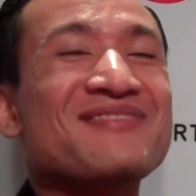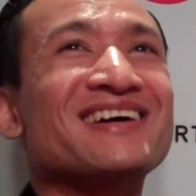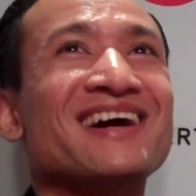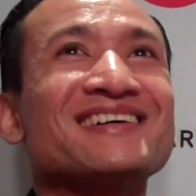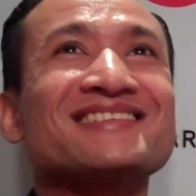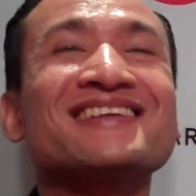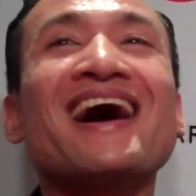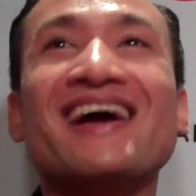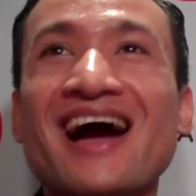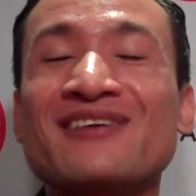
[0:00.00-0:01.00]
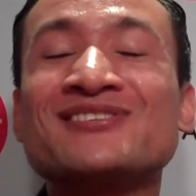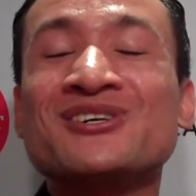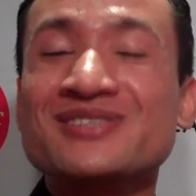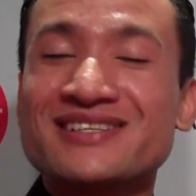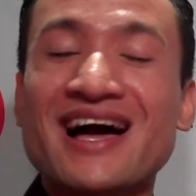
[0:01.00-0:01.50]
because I've
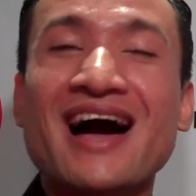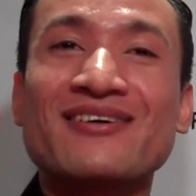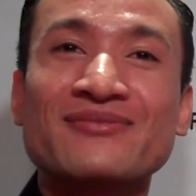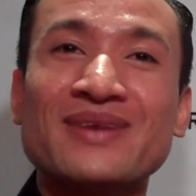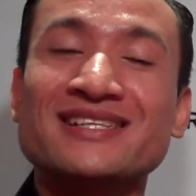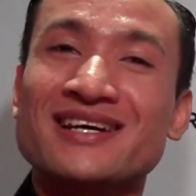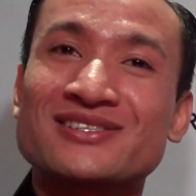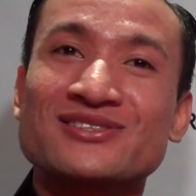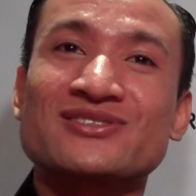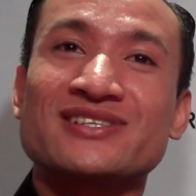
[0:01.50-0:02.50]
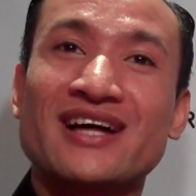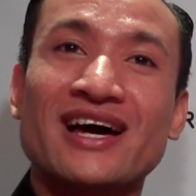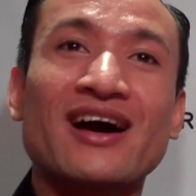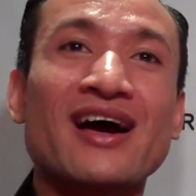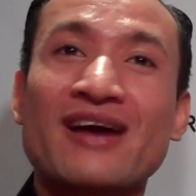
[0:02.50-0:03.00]
chosen to have my dancers and
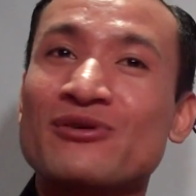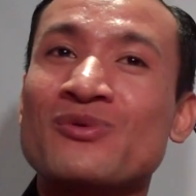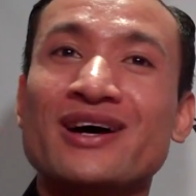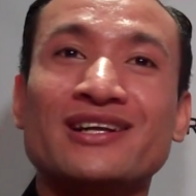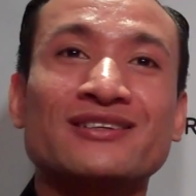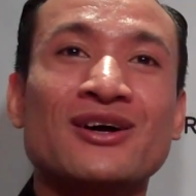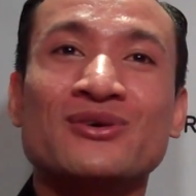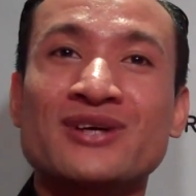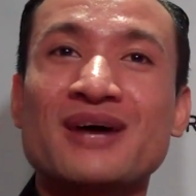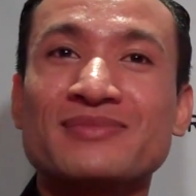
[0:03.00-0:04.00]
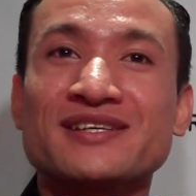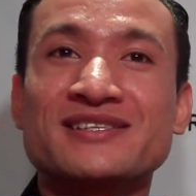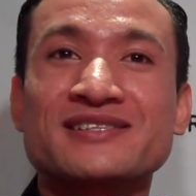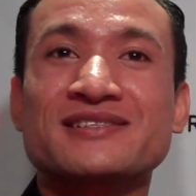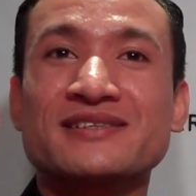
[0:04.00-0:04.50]
everyone go
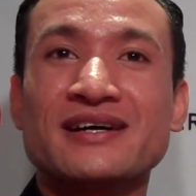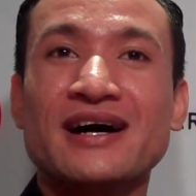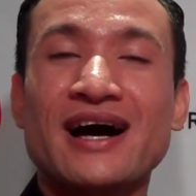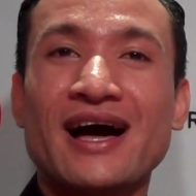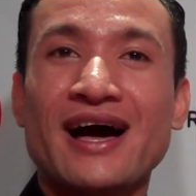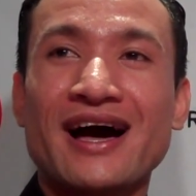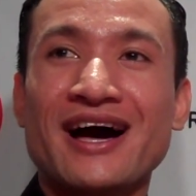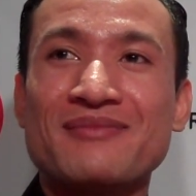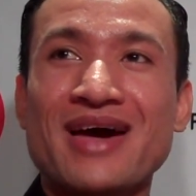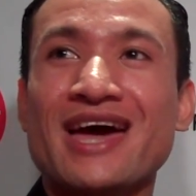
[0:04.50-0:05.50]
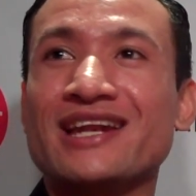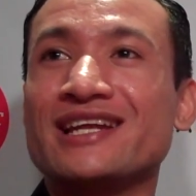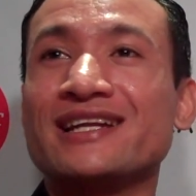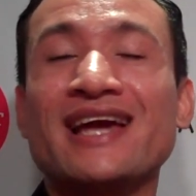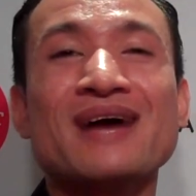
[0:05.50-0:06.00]
topless, and
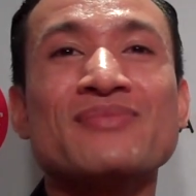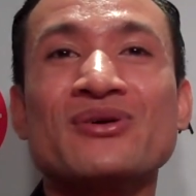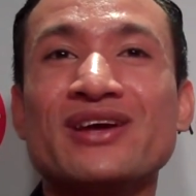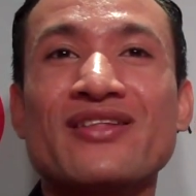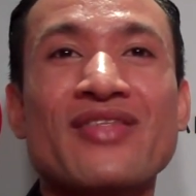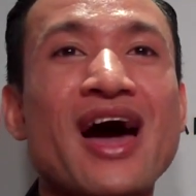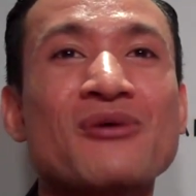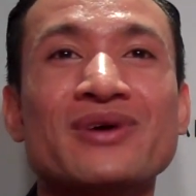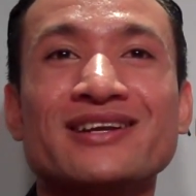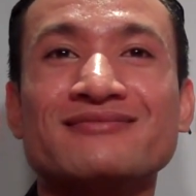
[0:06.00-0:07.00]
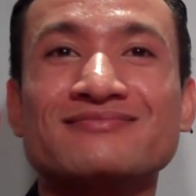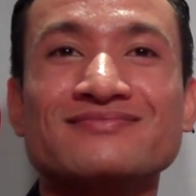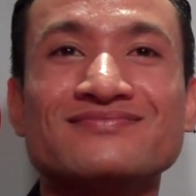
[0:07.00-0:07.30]
in Cambodia that would